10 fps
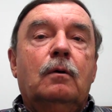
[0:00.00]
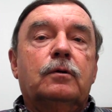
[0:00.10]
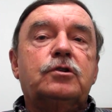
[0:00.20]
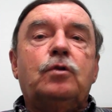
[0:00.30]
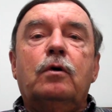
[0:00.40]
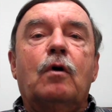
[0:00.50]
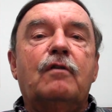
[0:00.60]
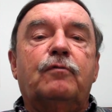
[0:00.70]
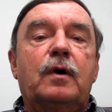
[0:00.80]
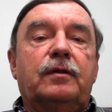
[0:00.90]
Well, to start
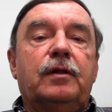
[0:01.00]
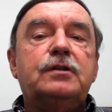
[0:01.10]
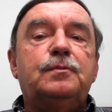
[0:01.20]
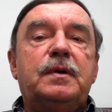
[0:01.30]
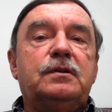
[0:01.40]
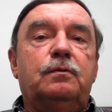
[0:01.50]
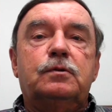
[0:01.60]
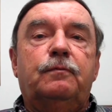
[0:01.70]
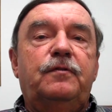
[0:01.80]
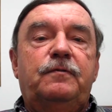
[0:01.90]
off with, let's be
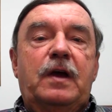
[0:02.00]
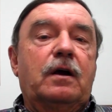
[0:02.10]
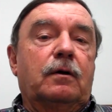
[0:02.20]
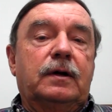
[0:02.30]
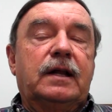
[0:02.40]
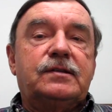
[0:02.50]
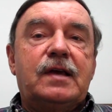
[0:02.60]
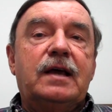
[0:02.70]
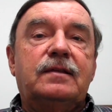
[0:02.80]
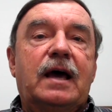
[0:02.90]
fair and
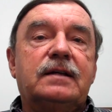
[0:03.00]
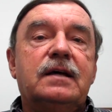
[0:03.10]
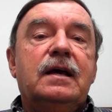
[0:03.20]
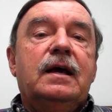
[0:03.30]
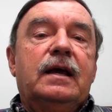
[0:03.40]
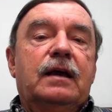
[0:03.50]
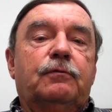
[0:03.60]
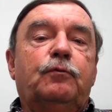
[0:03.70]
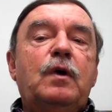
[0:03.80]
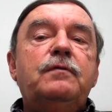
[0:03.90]
say that
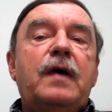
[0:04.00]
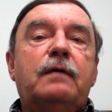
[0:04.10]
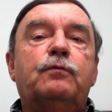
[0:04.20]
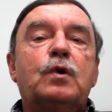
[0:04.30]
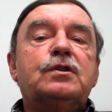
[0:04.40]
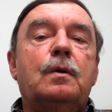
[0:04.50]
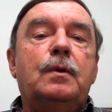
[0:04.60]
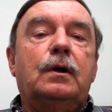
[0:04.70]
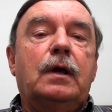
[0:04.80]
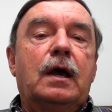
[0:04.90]
if we've had voice
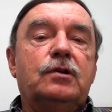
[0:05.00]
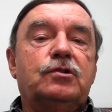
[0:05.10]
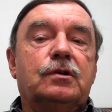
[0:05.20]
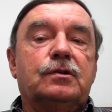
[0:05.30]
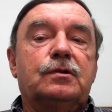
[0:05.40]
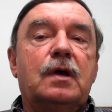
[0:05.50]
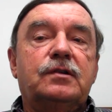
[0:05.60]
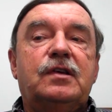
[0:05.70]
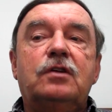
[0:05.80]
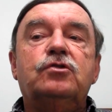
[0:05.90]
communications
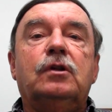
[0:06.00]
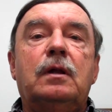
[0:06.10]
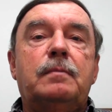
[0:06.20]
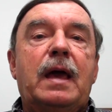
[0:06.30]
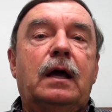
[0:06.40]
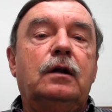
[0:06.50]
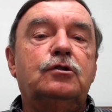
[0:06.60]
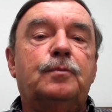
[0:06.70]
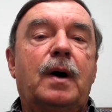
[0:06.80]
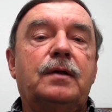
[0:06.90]
essentially
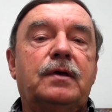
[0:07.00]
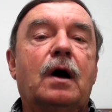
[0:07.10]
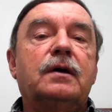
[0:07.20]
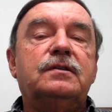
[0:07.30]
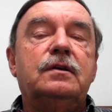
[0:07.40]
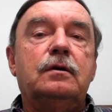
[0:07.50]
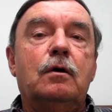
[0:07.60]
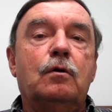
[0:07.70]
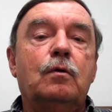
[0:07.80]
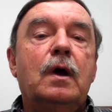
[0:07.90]
managed by the
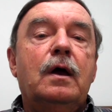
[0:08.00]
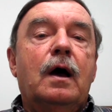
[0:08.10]
ITU